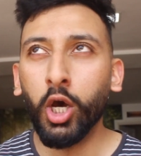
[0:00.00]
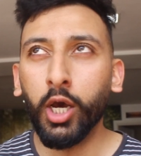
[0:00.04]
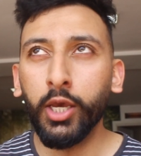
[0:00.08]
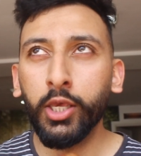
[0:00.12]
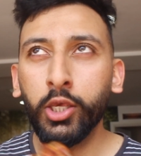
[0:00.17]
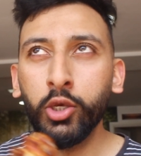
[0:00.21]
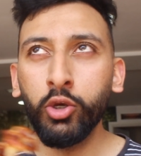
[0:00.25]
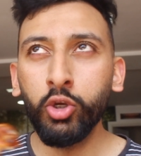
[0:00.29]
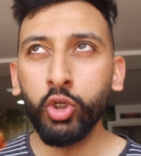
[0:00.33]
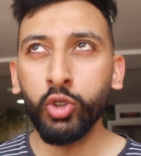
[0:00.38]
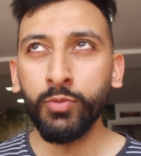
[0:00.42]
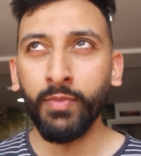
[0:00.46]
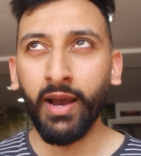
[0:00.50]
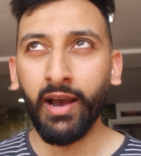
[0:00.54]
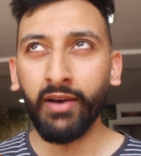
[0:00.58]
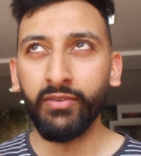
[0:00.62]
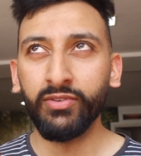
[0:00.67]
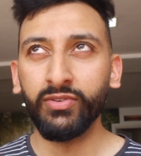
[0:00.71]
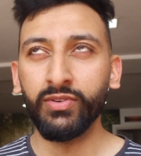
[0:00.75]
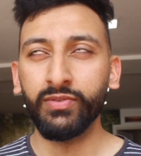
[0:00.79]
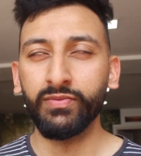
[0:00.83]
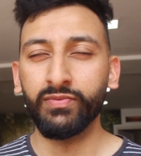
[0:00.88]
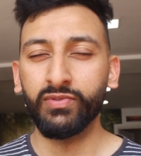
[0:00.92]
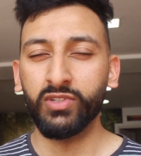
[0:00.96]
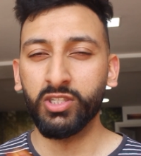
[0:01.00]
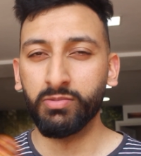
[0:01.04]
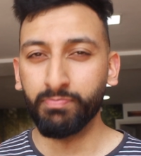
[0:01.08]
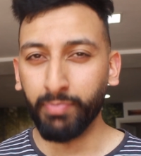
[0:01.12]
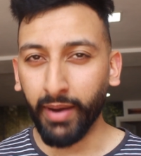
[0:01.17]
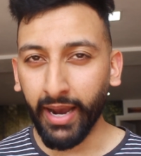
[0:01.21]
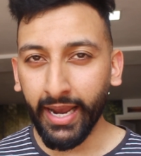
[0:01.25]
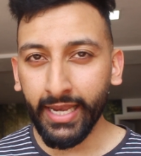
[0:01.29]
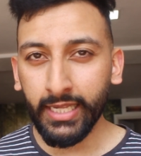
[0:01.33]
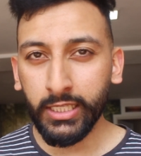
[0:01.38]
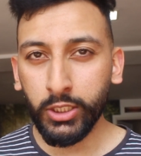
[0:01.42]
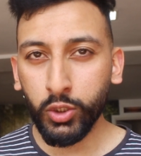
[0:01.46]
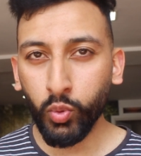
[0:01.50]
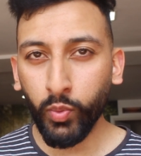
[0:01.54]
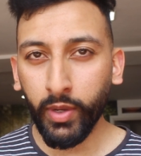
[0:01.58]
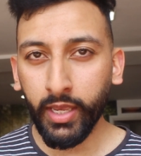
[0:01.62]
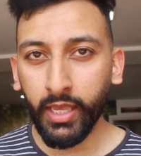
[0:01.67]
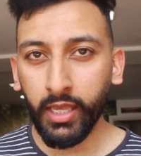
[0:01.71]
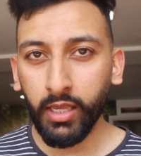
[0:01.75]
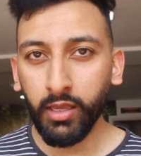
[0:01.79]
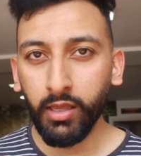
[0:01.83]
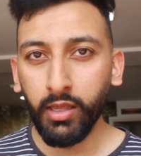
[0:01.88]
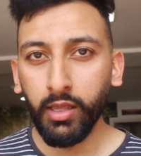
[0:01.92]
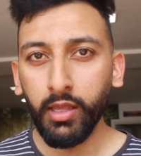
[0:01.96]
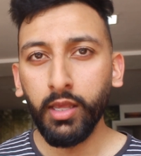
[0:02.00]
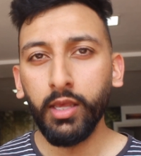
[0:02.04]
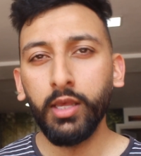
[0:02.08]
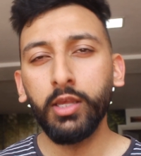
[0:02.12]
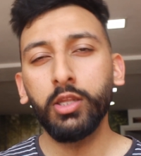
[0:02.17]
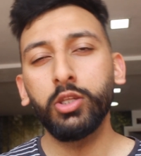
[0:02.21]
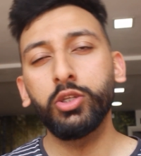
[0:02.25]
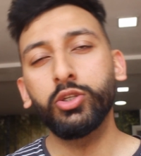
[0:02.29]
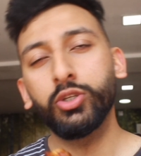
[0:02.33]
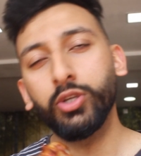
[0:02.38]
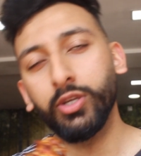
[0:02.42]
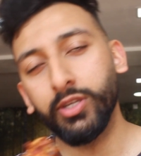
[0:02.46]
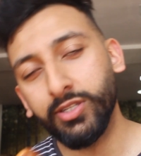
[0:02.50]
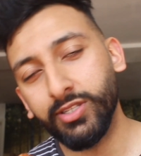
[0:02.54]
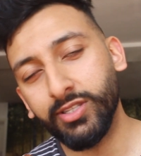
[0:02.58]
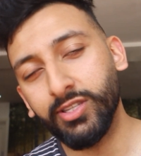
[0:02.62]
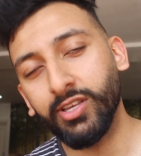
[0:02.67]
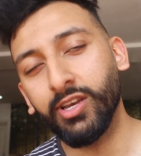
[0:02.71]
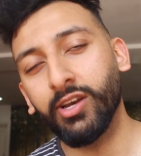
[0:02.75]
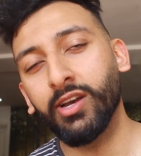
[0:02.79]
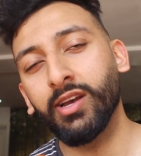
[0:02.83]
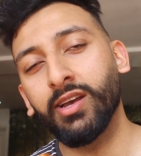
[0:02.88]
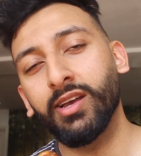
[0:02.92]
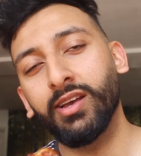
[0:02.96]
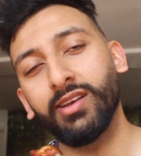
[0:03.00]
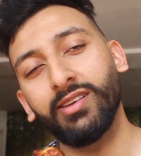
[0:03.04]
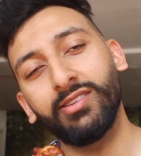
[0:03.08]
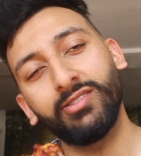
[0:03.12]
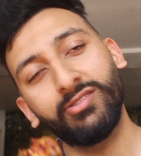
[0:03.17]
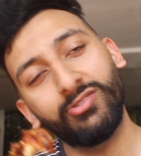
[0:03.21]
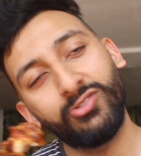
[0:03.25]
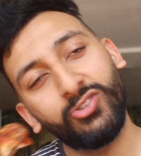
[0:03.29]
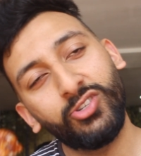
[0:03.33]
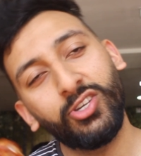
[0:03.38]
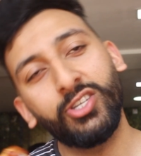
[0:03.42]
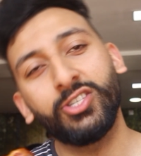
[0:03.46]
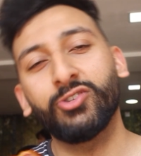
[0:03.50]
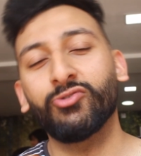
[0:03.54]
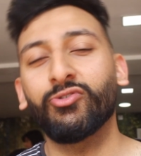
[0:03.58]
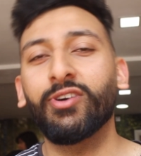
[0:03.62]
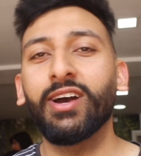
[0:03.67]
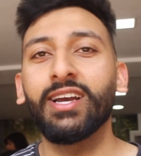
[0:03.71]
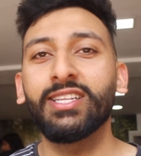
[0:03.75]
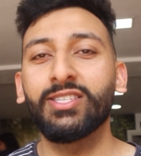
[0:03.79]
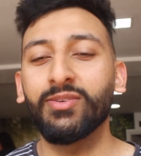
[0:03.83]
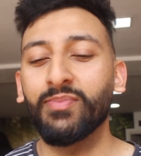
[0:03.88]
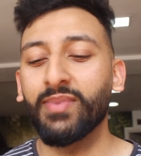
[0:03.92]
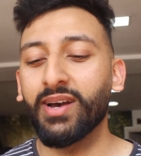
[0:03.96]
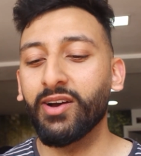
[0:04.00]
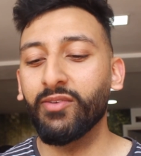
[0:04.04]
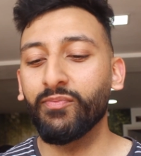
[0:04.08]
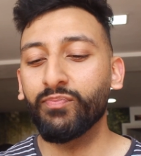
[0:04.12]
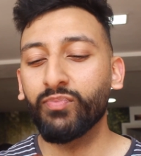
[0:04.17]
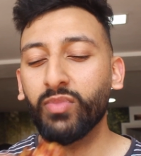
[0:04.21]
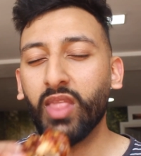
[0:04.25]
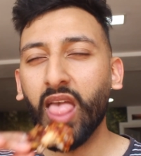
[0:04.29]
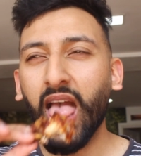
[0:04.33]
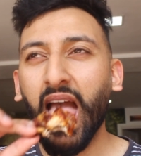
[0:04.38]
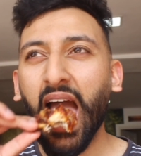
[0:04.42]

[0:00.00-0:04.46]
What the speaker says: Not a huge amount of spice swing, just right amount.